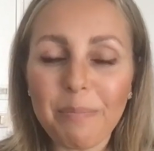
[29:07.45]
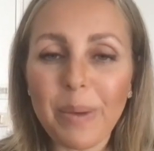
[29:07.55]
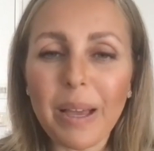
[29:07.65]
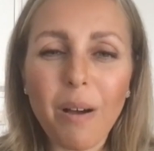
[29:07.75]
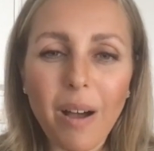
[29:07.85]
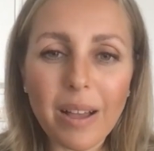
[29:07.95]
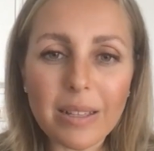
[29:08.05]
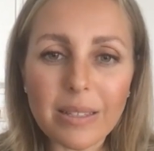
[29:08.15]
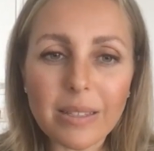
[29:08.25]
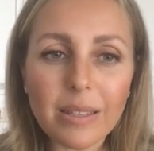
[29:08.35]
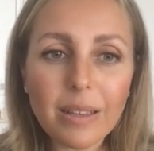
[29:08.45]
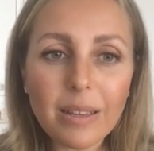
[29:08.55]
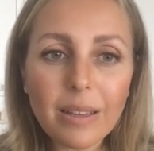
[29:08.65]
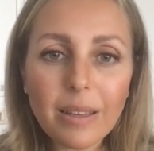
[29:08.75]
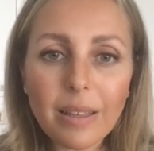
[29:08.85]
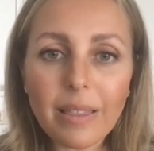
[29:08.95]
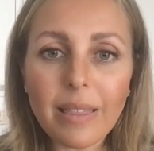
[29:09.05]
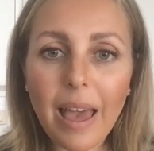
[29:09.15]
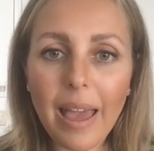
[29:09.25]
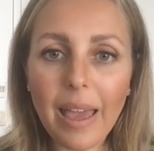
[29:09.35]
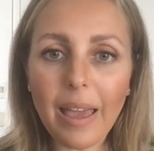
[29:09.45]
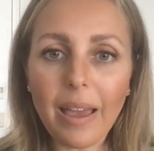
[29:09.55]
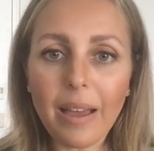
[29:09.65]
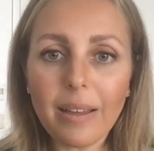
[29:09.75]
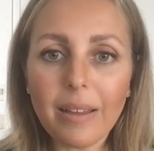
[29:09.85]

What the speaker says: because they're